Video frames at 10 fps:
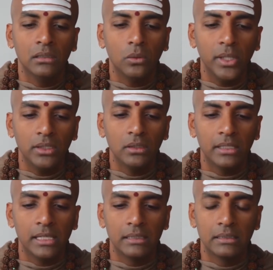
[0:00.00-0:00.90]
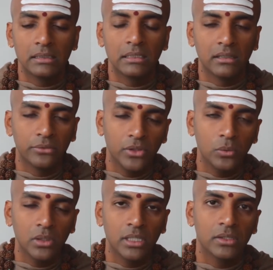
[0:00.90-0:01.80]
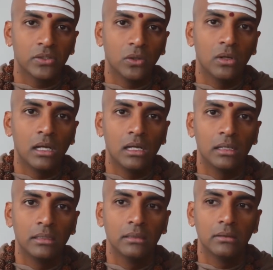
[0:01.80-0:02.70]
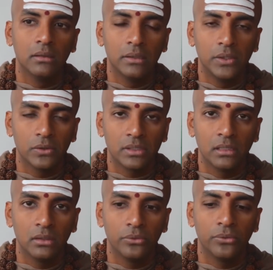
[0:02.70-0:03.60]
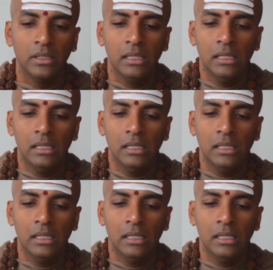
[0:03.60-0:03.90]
The way to look at it is that if you're working so hard on yourself